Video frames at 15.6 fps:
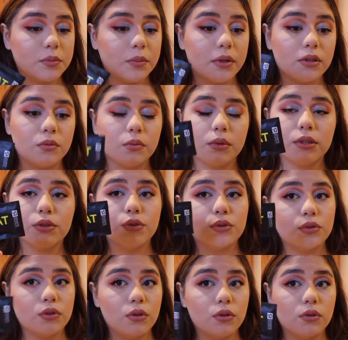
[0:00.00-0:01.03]
by the way,
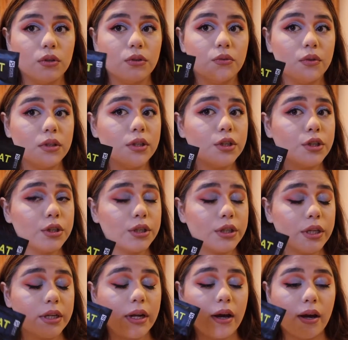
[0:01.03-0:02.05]
so they're really good
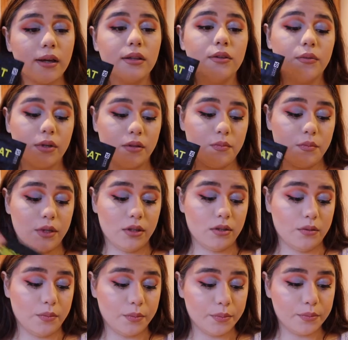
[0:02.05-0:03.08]
and I highly recommend
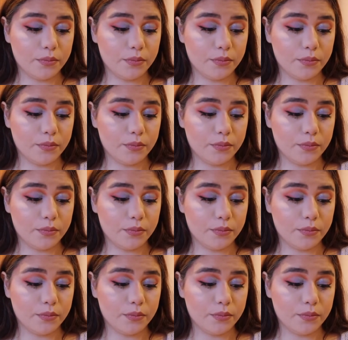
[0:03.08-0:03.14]
them.